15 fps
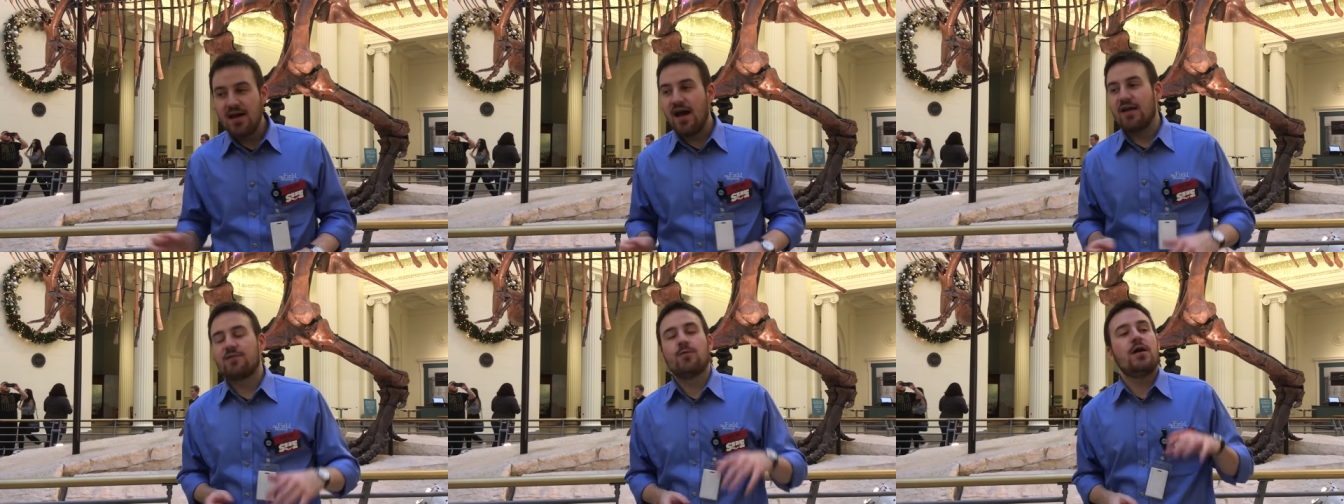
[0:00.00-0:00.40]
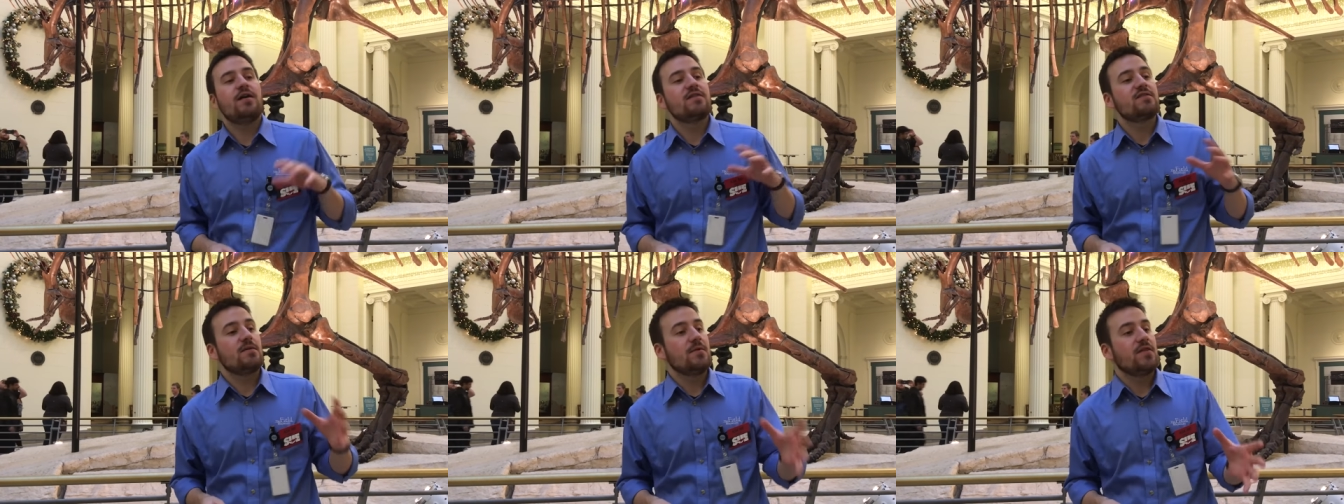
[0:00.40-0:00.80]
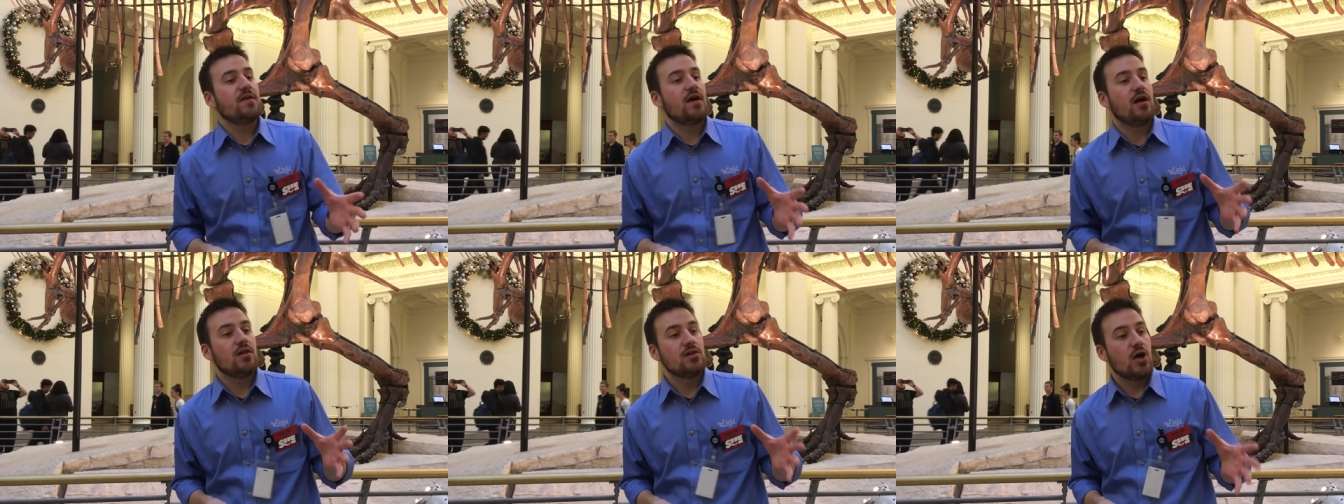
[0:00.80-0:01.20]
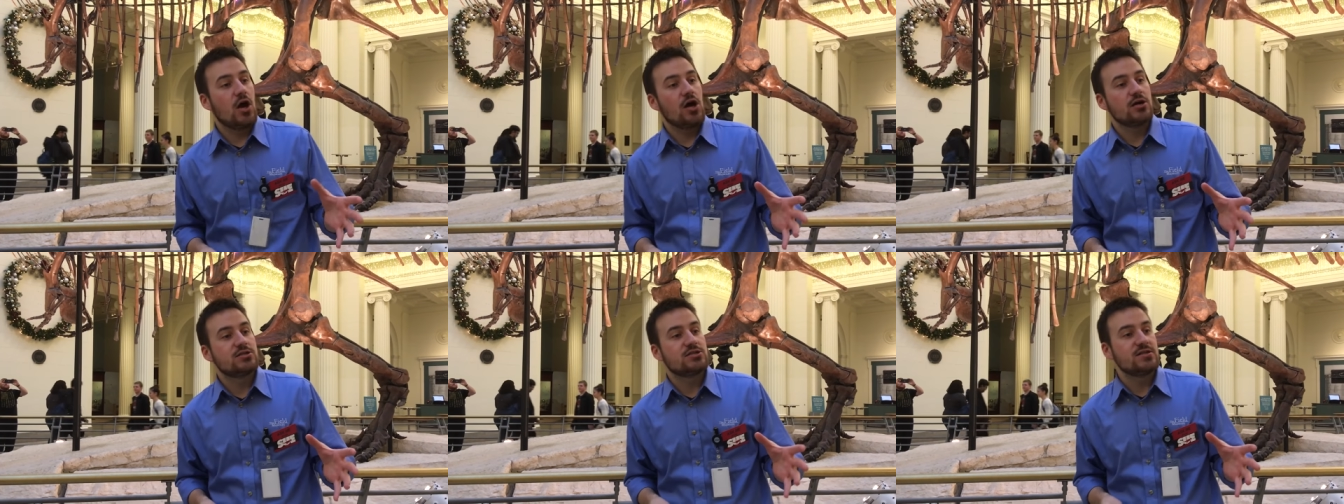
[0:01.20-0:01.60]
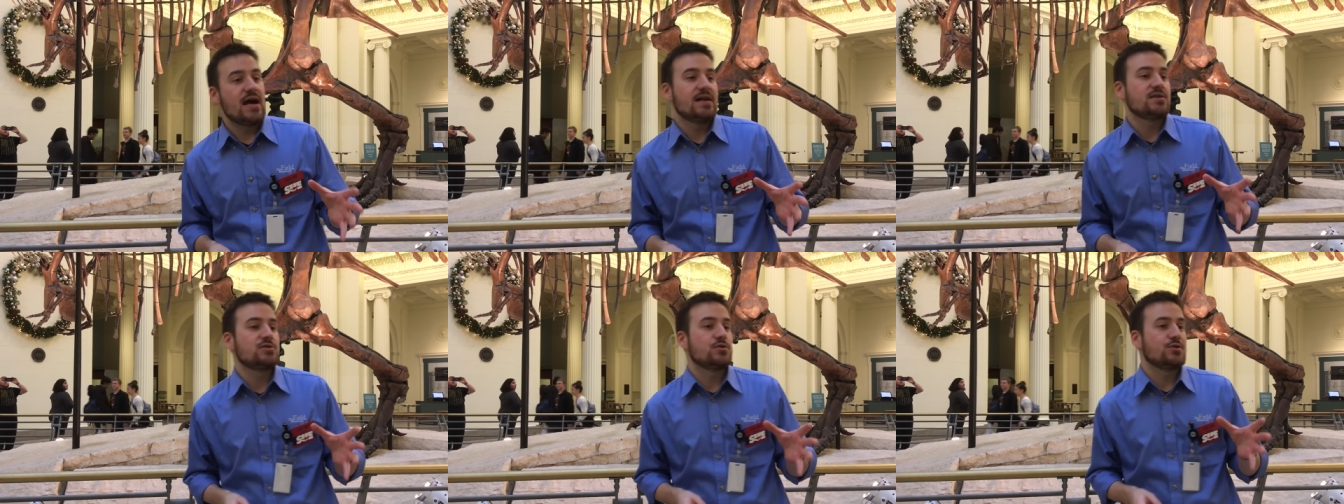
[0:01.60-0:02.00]
as well as some of the large
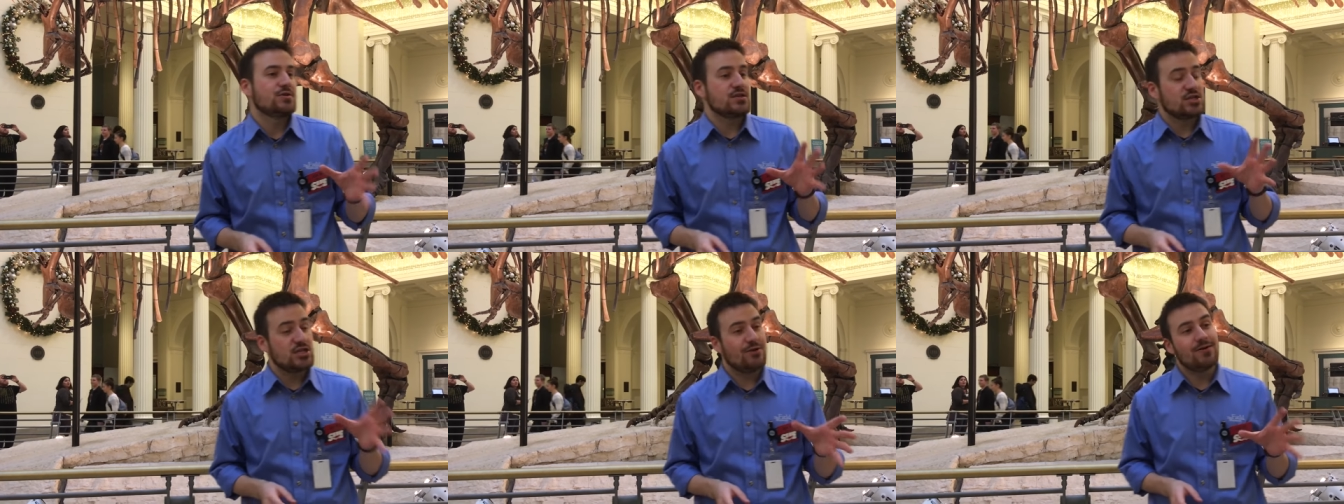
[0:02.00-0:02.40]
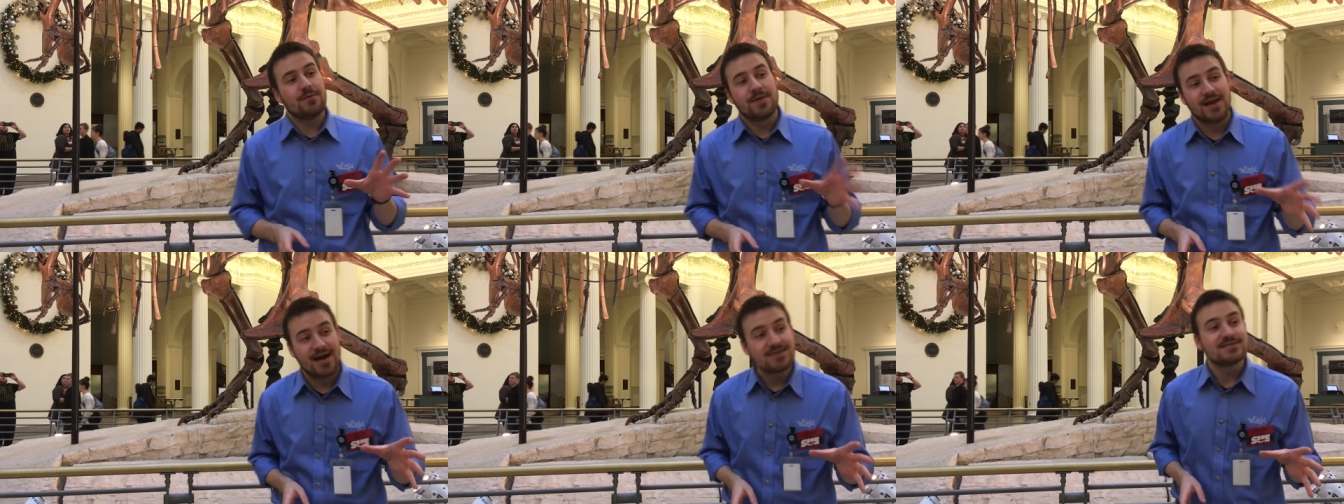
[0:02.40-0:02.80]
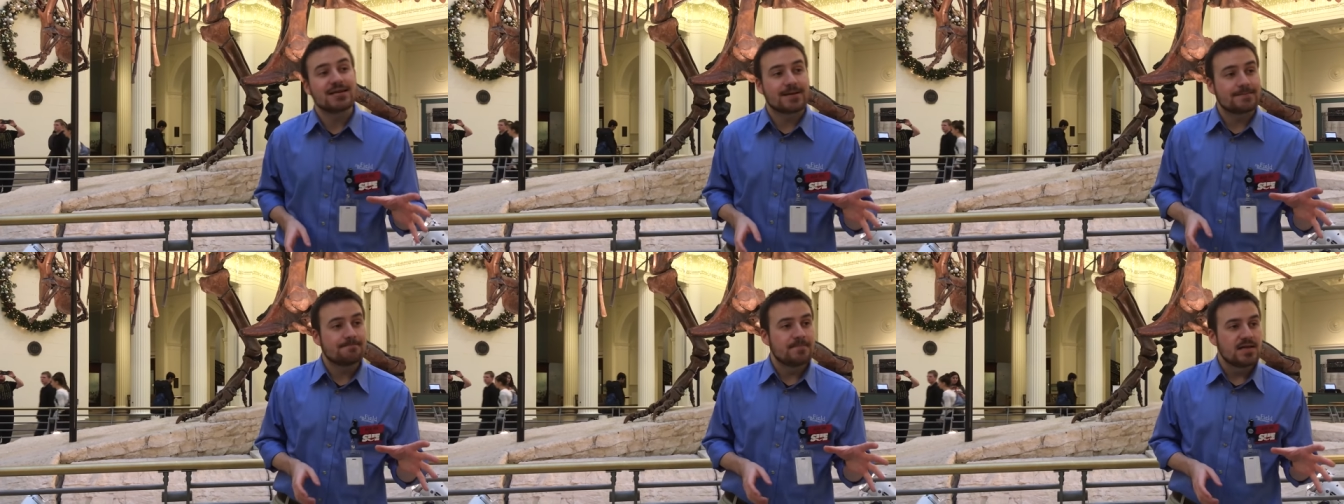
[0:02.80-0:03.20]
dinosaurs that she would have been hunting.